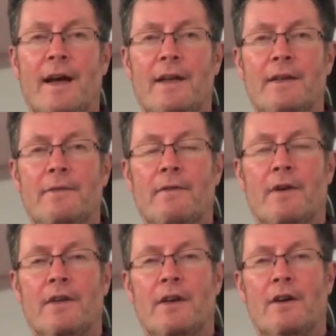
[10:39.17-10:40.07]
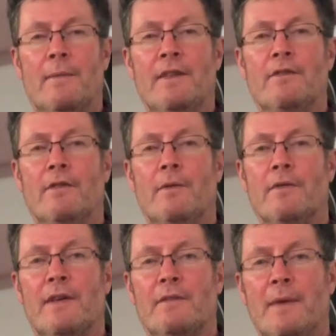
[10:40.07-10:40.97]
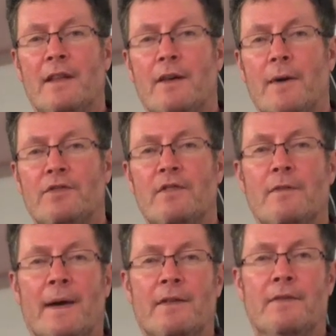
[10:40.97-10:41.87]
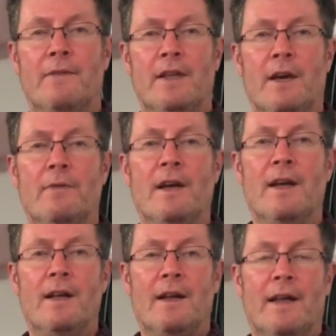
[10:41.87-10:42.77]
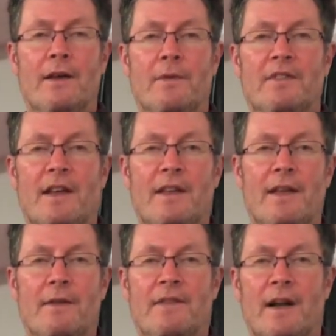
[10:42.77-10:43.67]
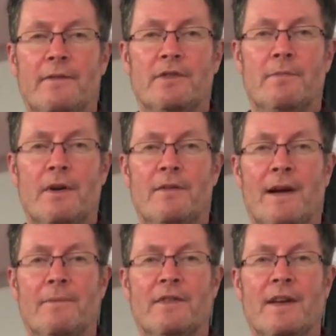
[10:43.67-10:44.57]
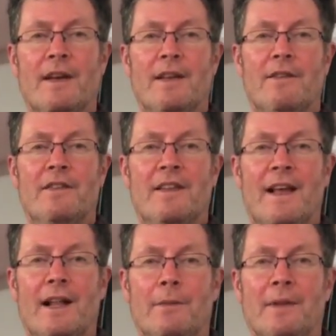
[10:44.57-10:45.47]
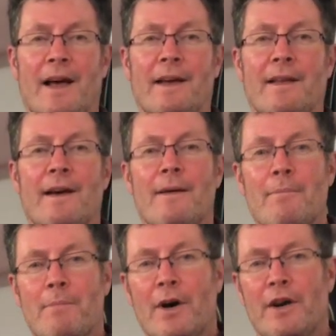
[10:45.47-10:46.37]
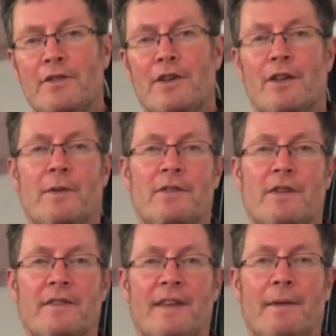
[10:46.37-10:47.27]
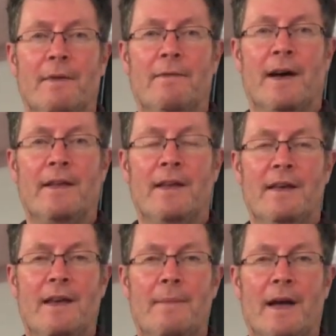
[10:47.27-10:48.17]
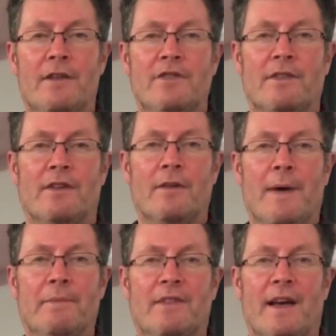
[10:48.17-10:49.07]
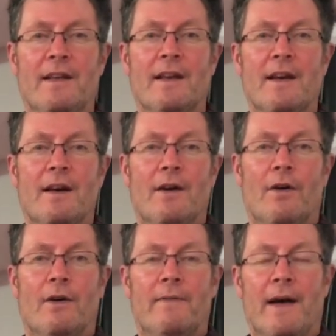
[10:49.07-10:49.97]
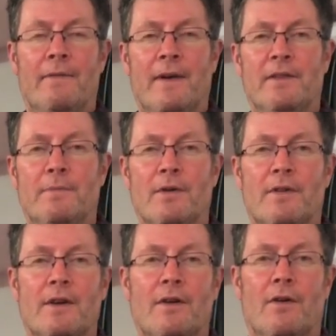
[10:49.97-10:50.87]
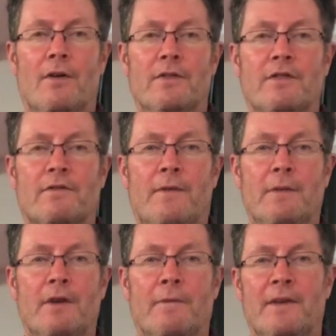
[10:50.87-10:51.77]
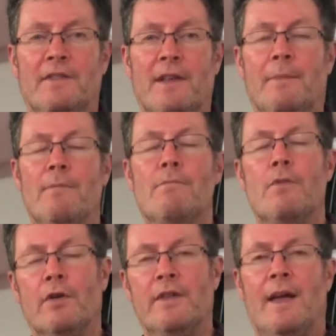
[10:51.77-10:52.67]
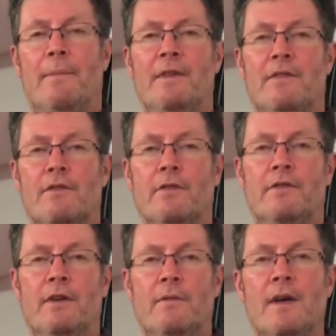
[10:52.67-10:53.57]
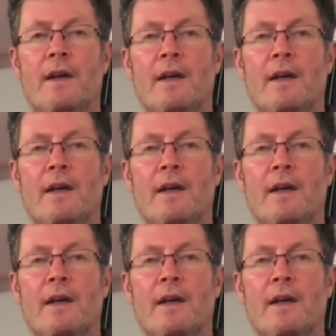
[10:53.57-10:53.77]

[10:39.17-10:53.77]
And if you've got any comments or you want to ask me any questions about this video, like they always say at the end of television programmes, there isn't a helpline, but you can always contact me via the email address on the website or via Facebook or just phone the office, and I'll be more than happy to talk to you